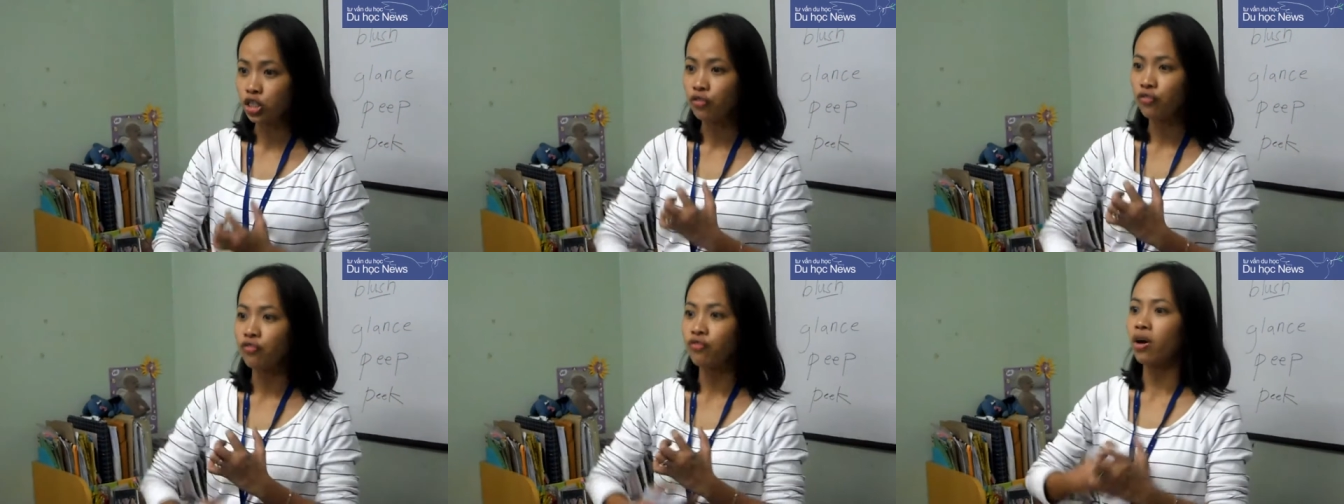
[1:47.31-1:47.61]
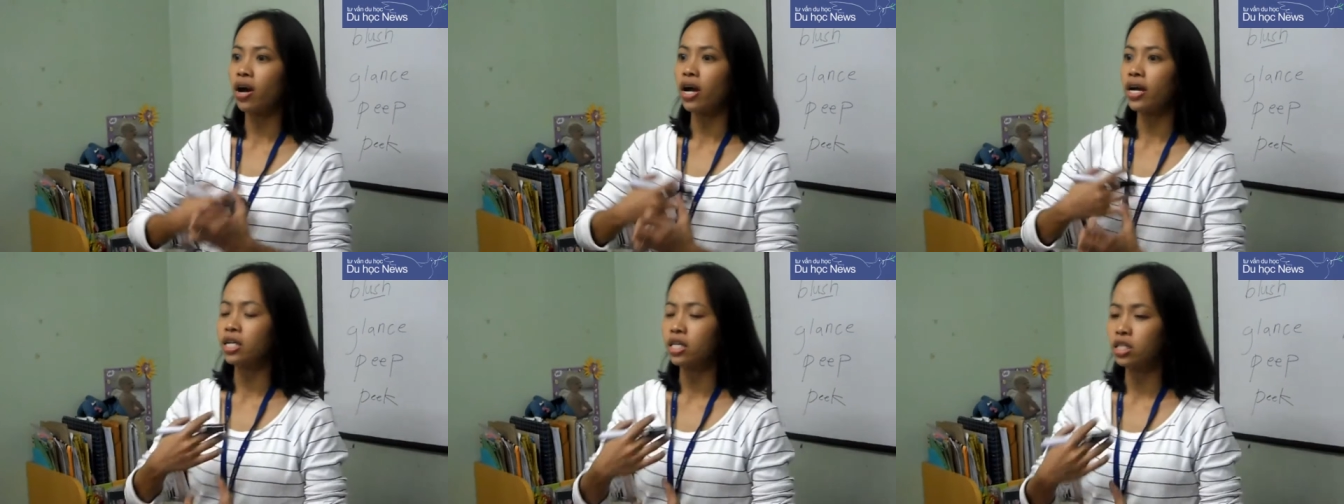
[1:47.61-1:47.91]
to
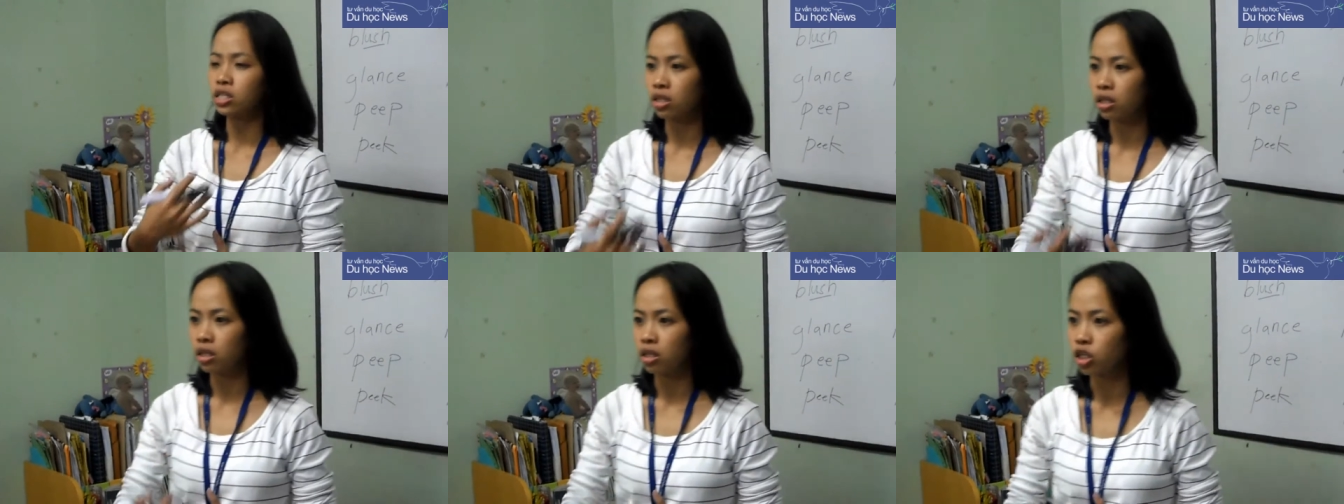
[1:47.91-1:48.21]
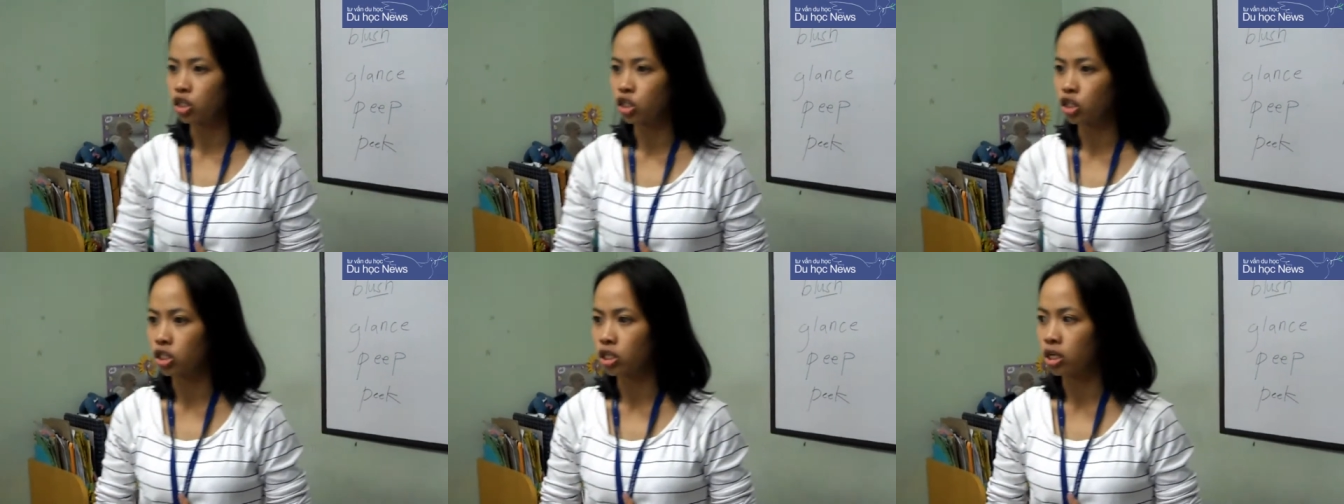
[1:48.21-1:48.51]
find a
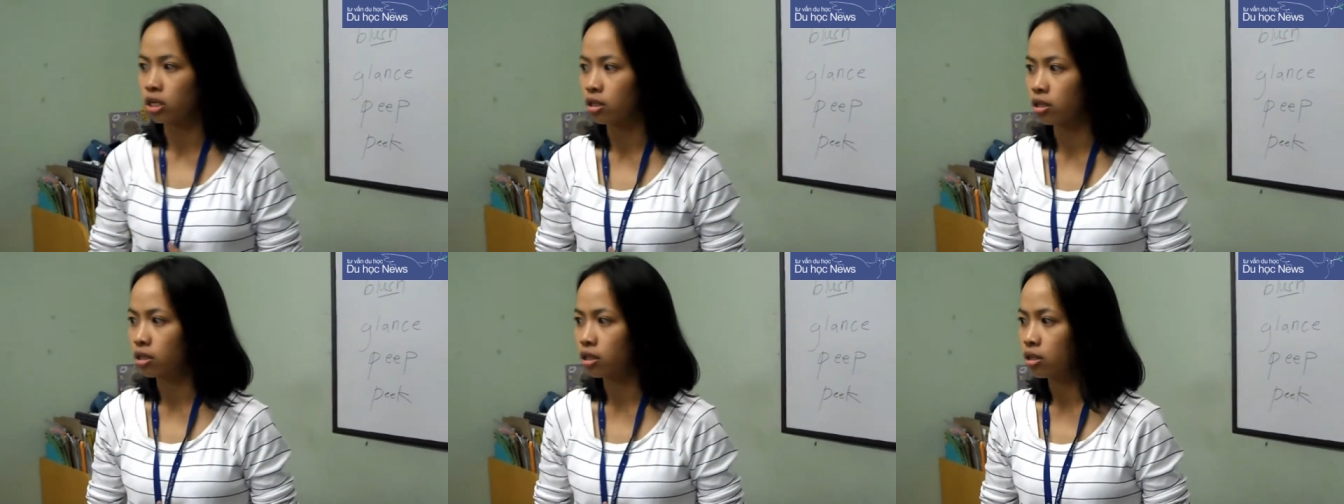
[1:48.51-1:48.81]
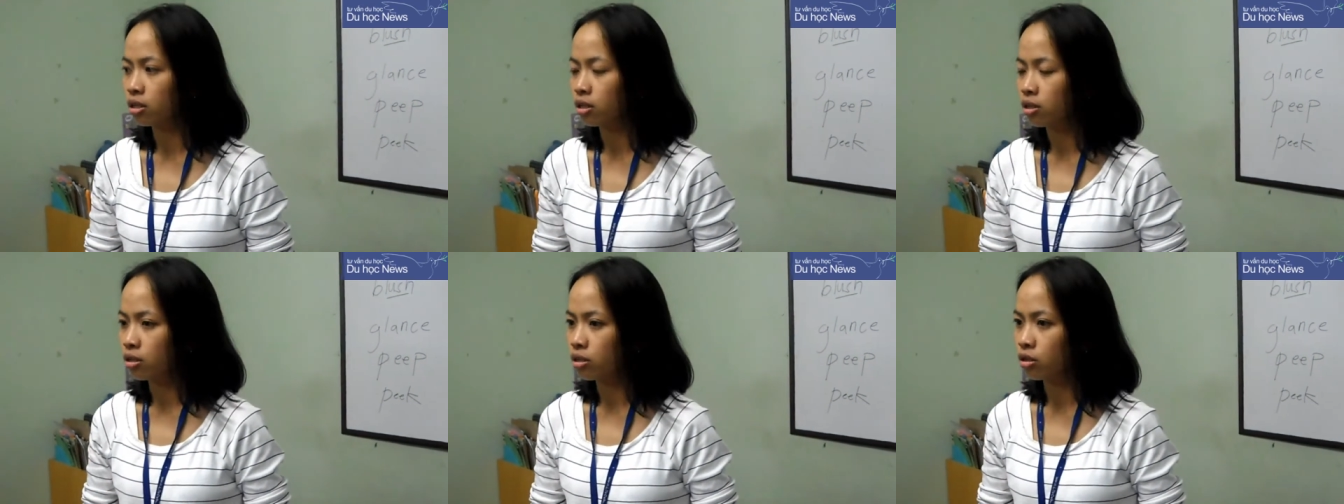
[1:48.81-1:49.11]
solution.
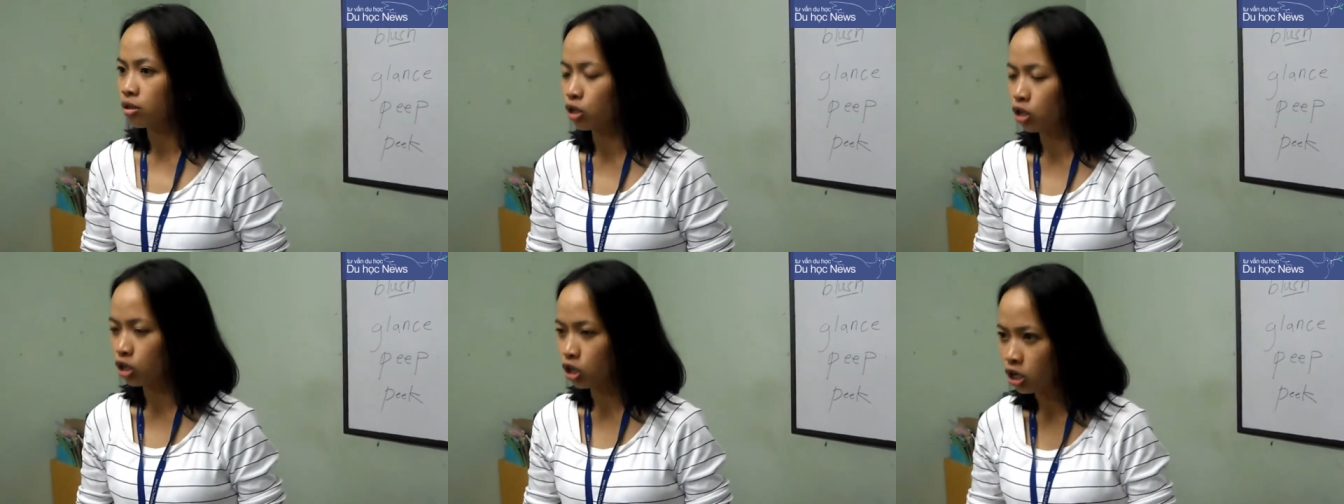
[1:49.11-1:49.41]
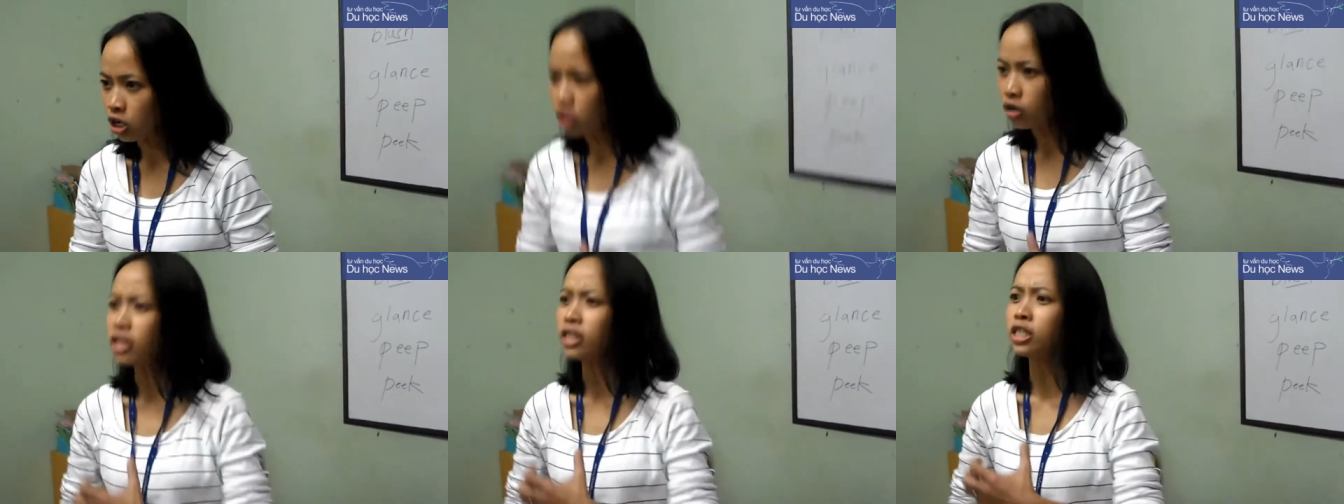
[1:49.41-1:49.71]
Their
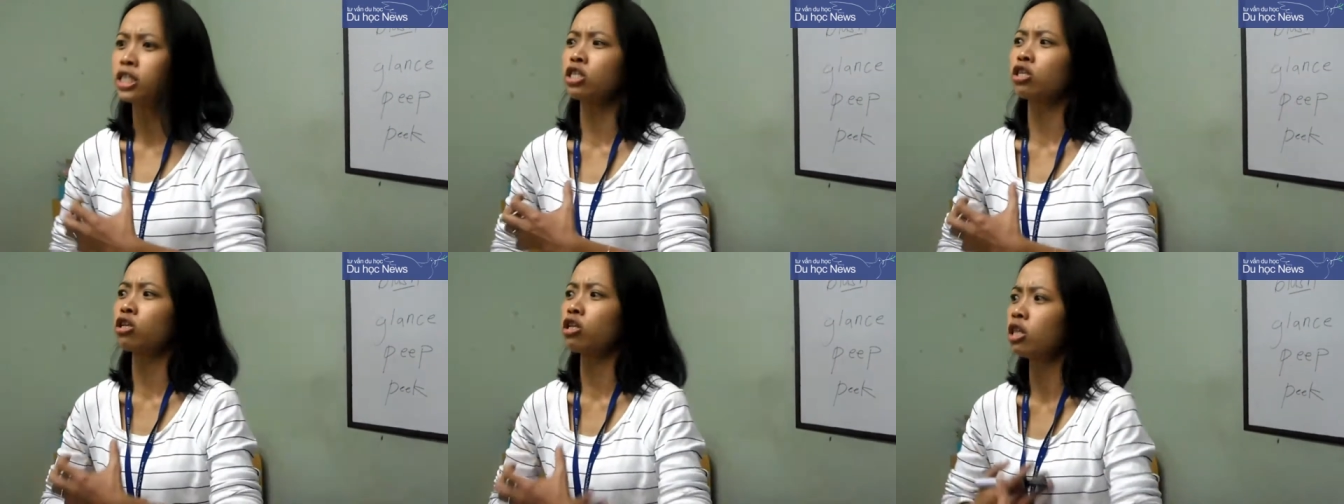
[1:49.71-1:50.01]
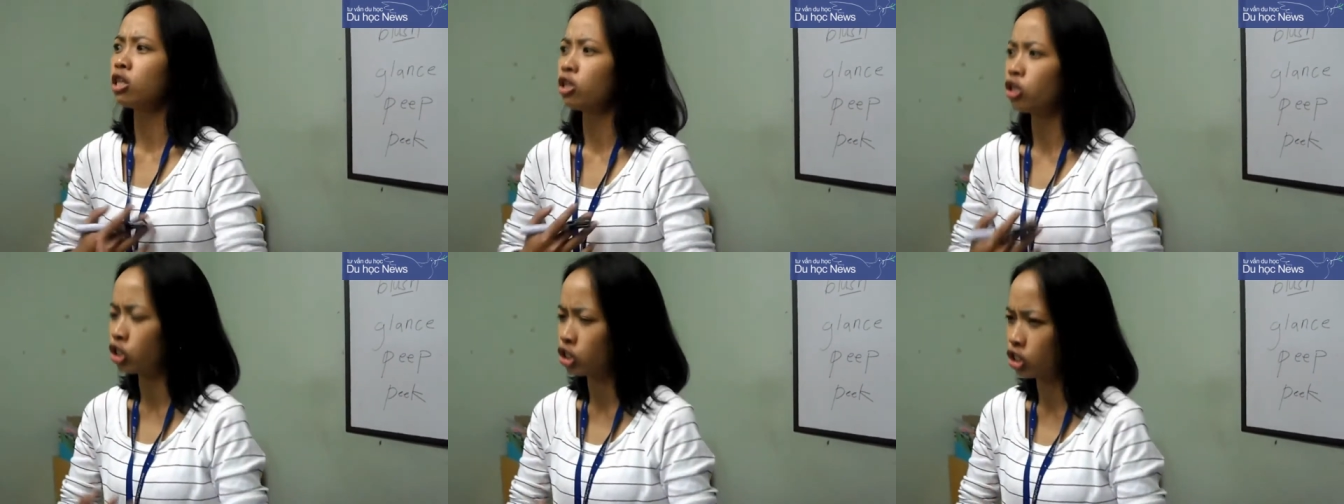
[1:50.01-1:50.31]
current
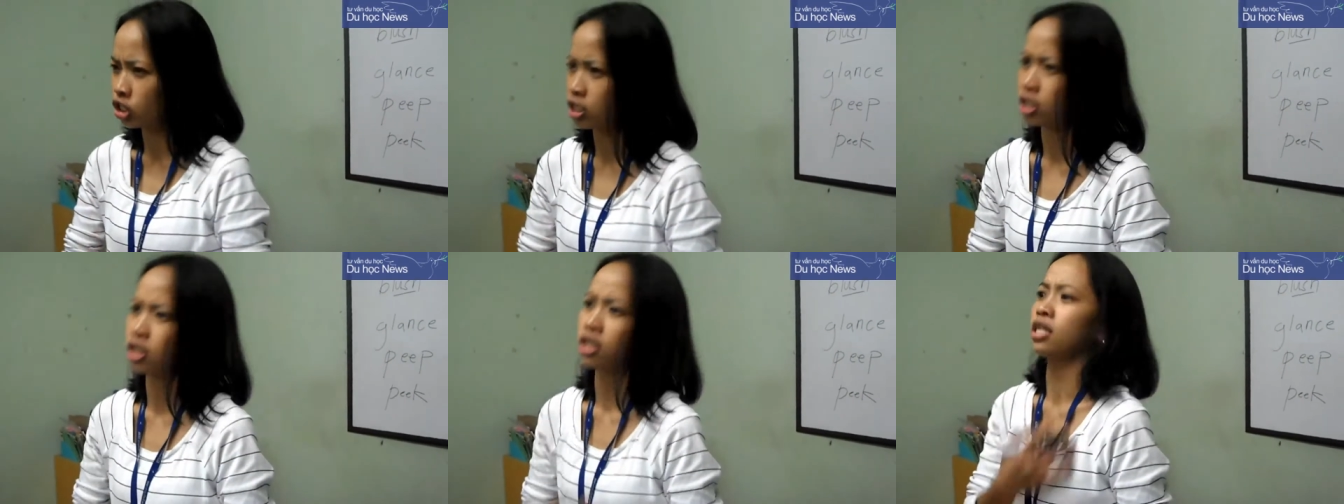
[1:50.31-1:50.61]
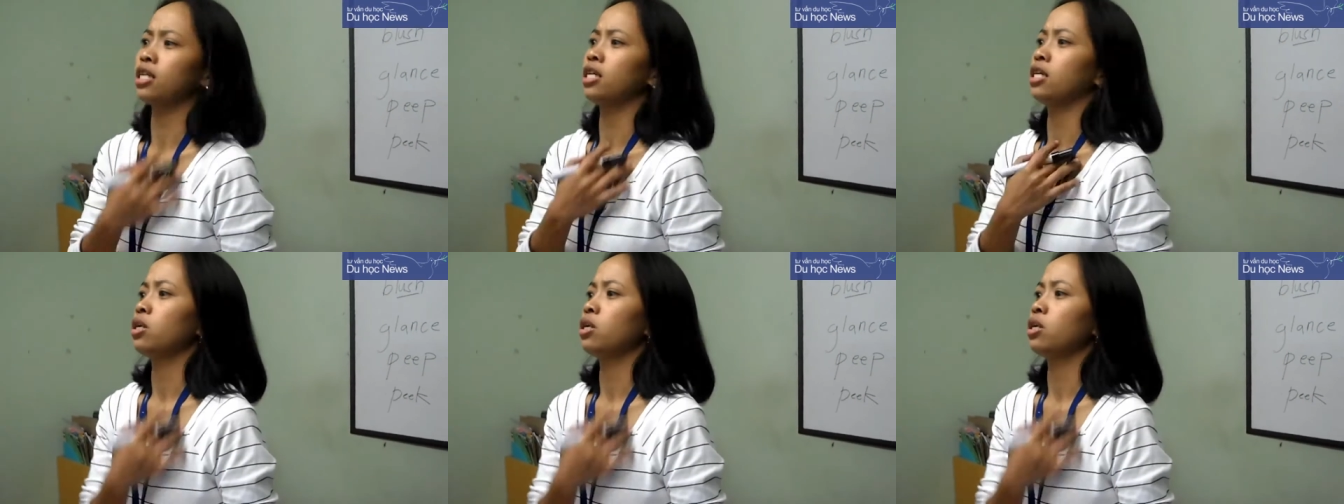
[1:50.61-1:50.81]
solution.